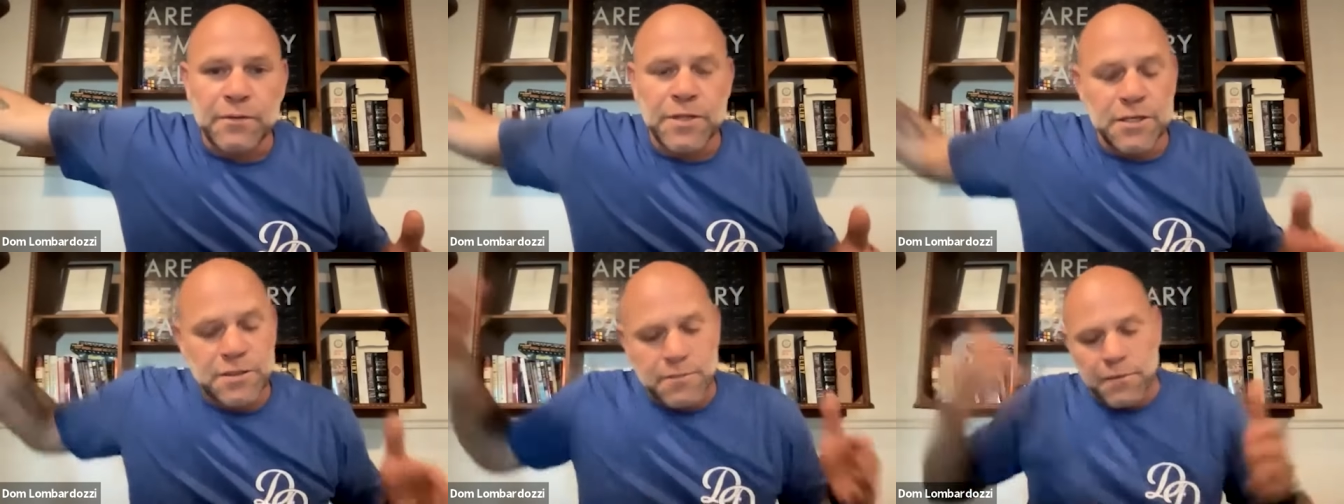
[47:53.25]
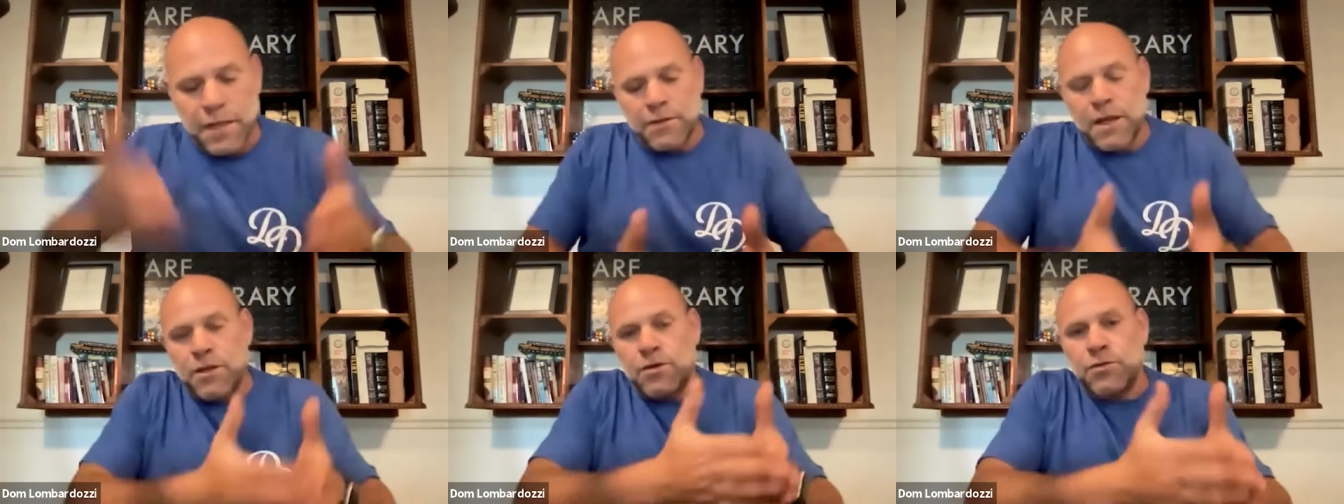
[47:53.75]
doesn't mean
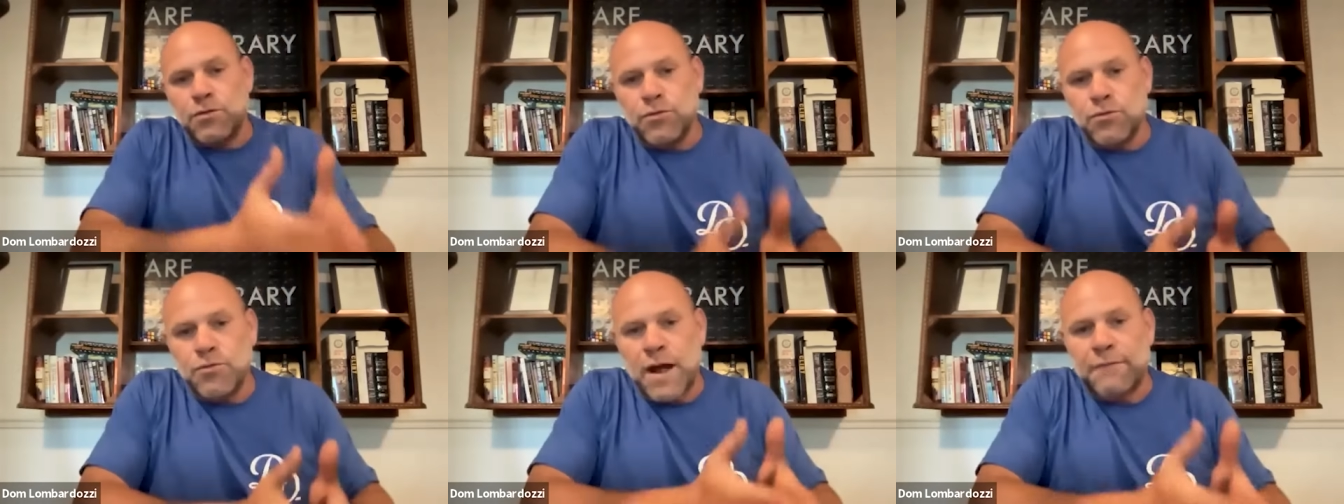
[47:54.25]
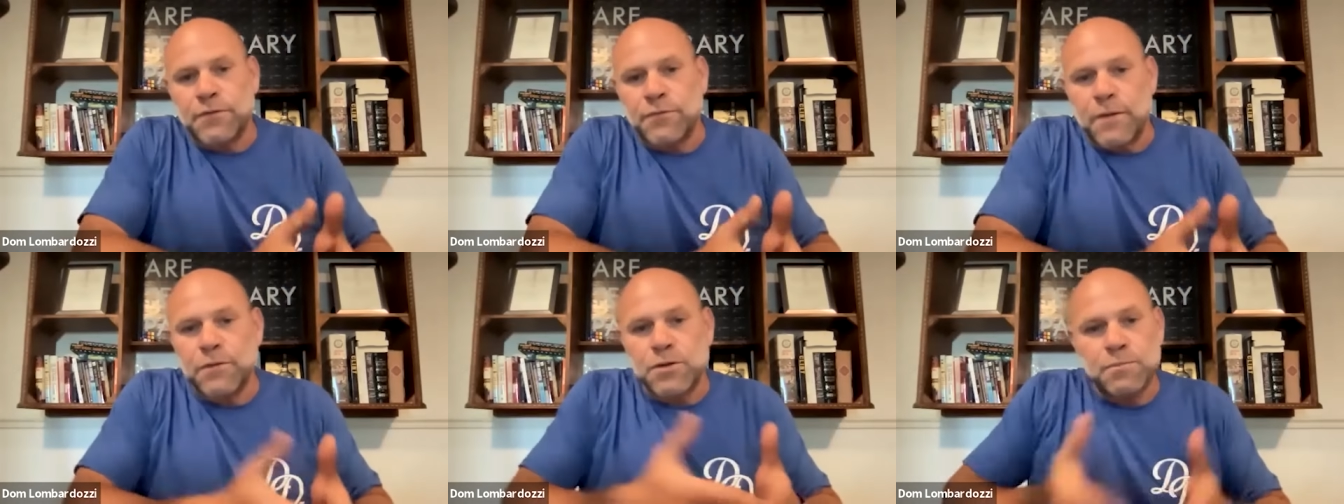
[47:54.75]
that you have the
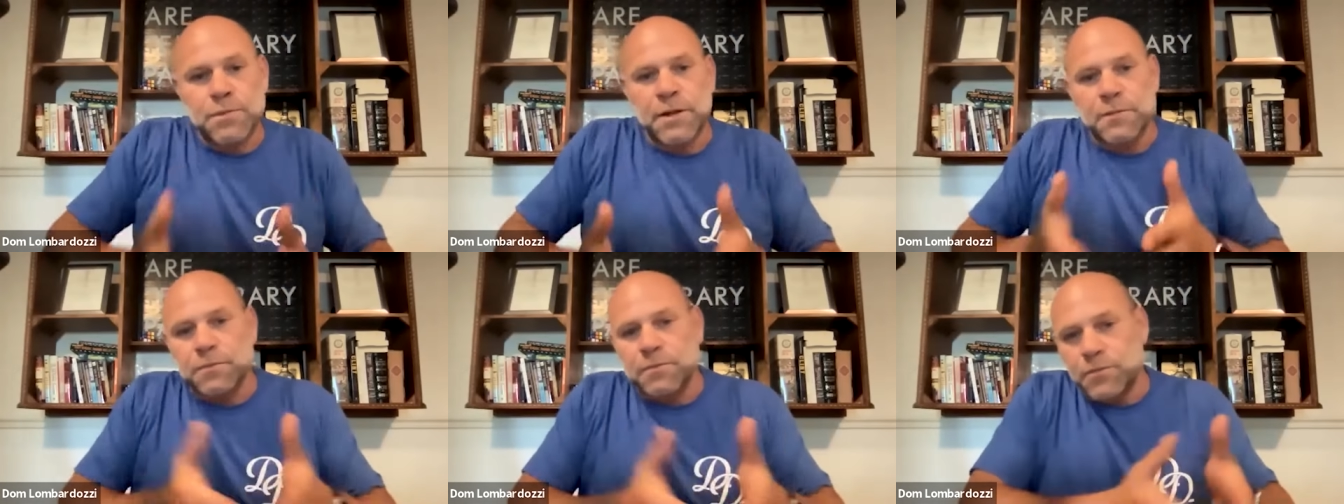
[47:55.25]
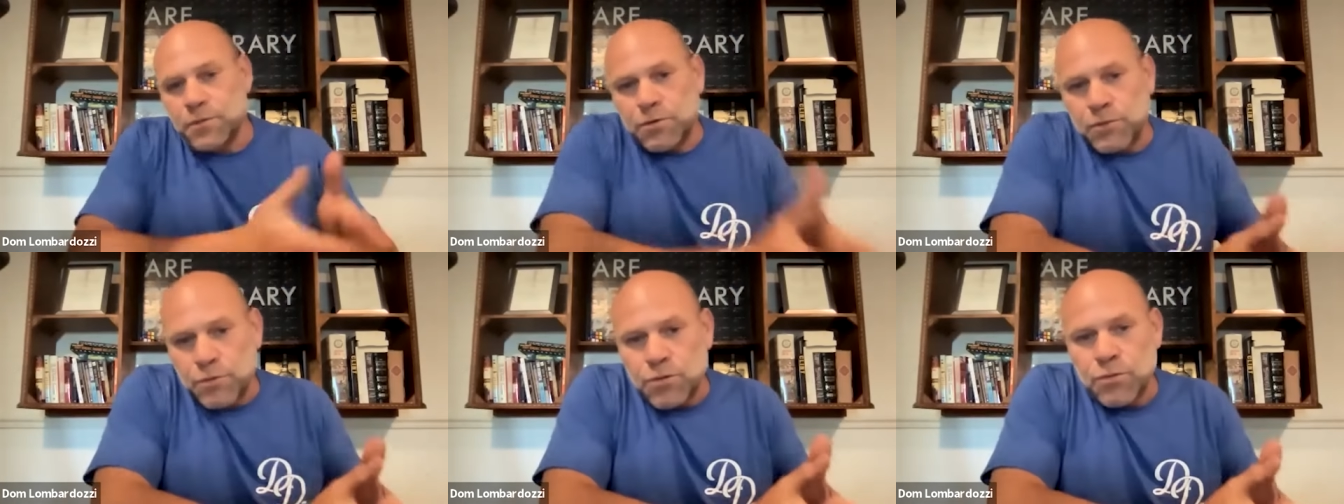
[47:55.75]
right to be
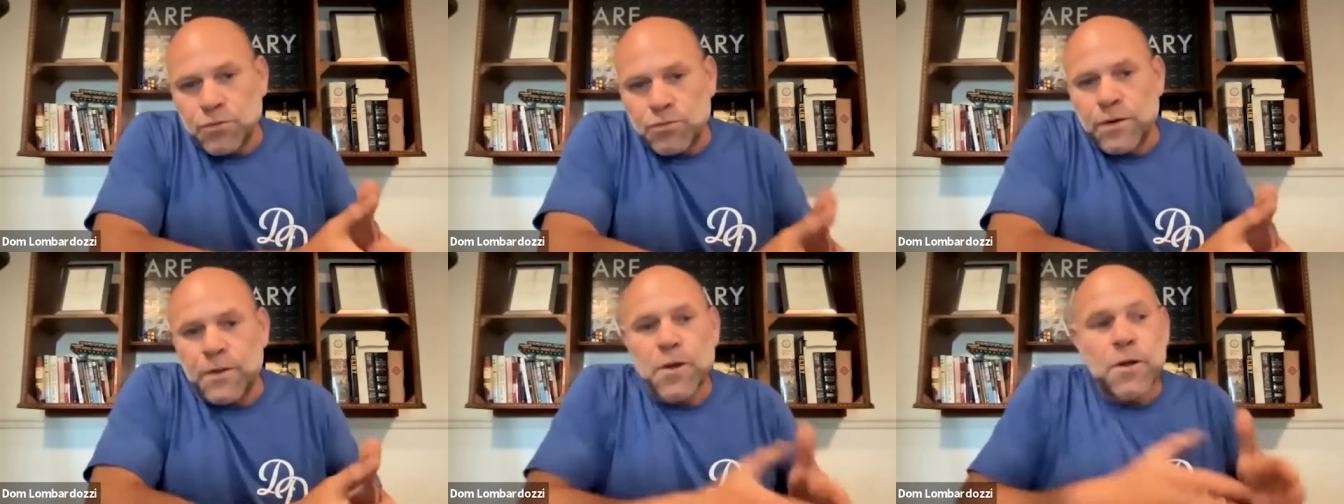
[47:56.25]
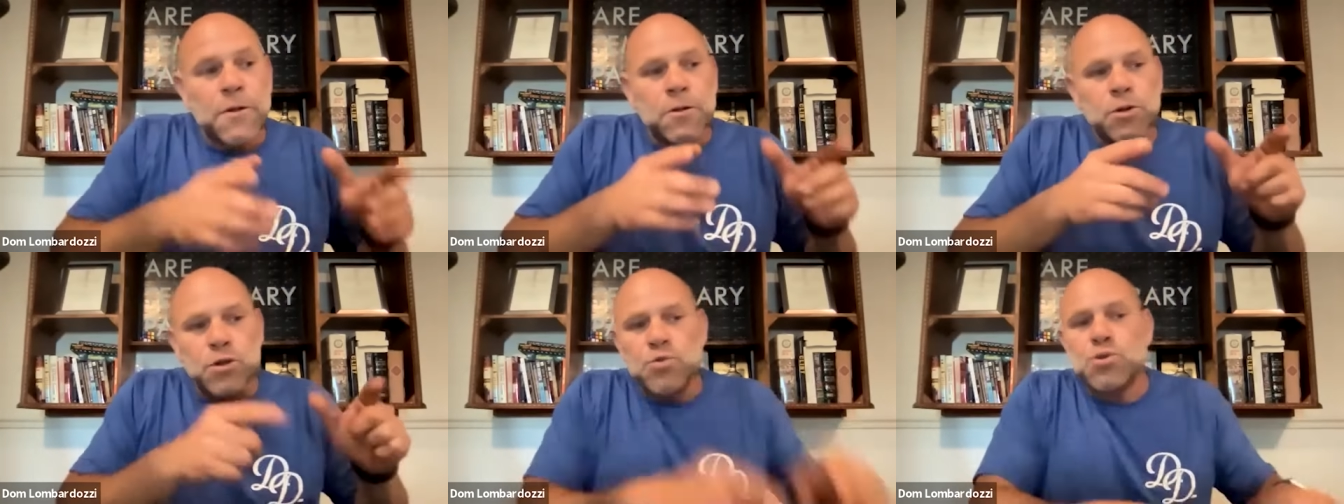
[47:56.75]
you
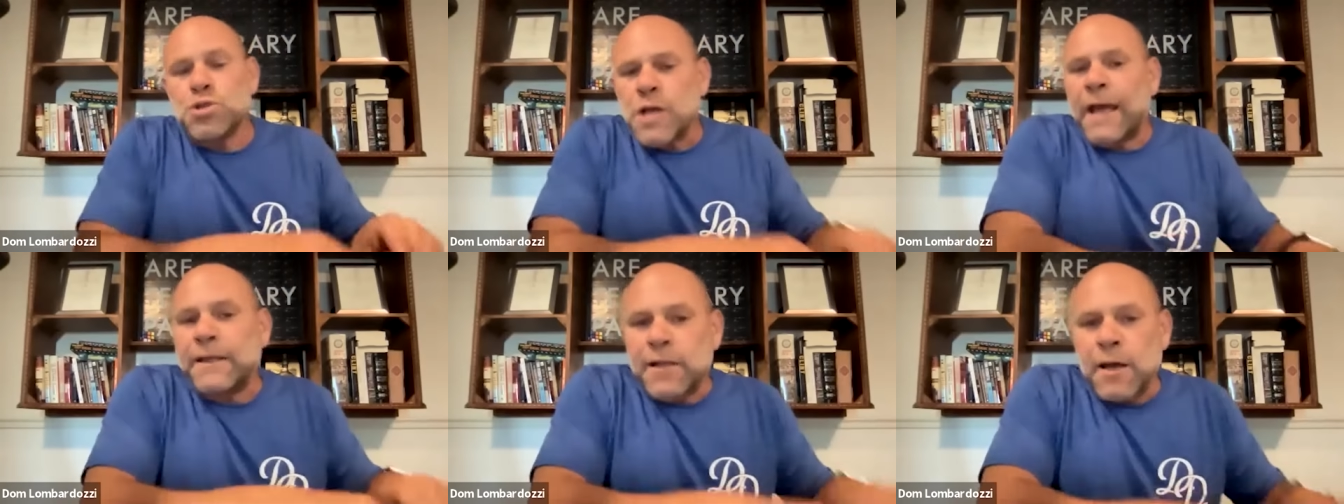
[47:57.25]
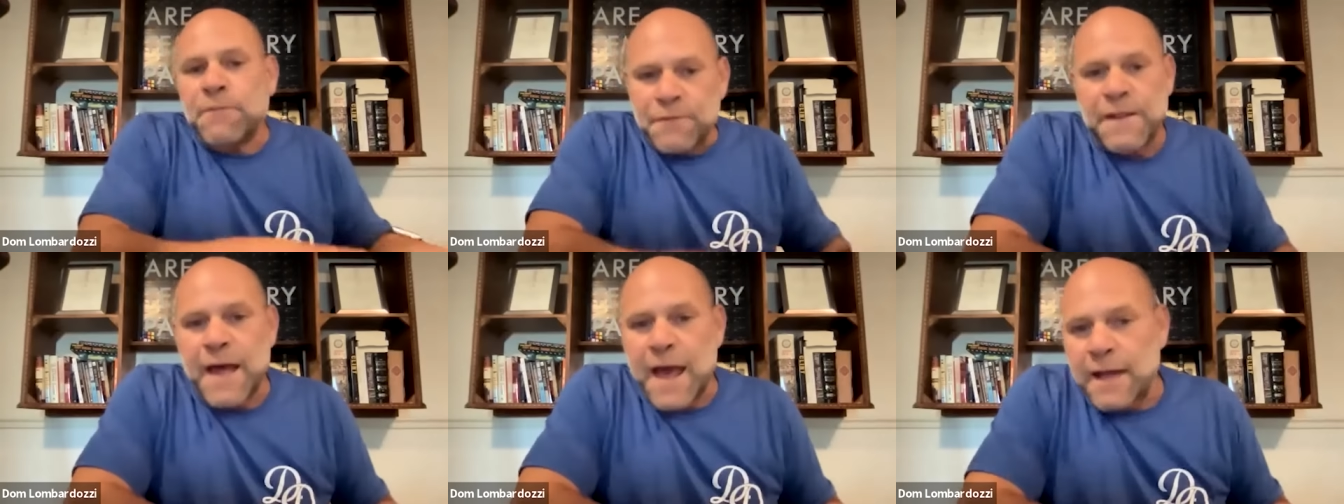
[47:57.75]
you signed up
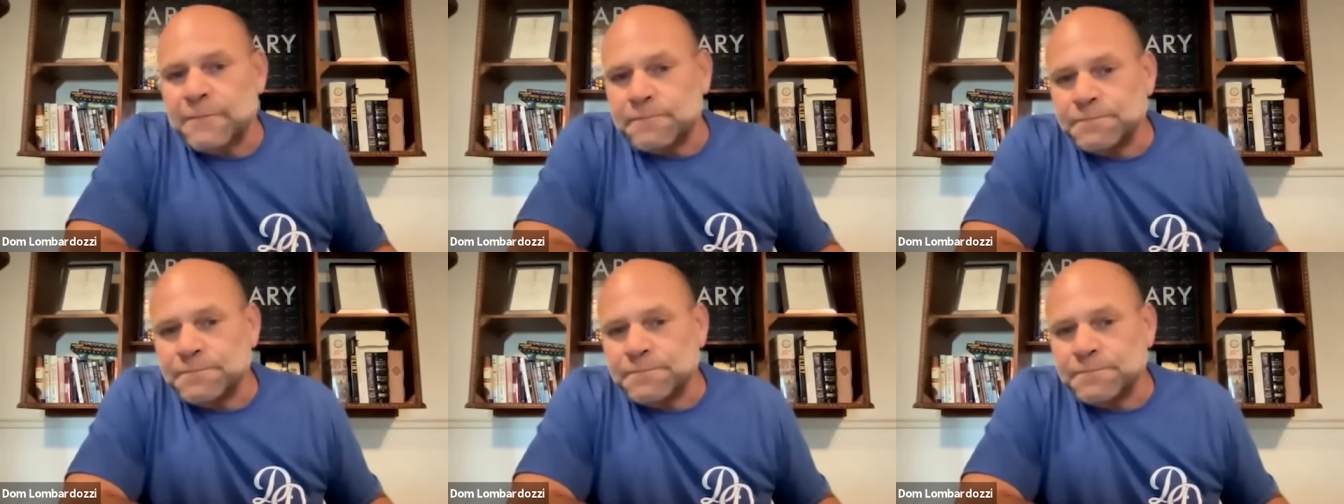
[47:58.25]
for that.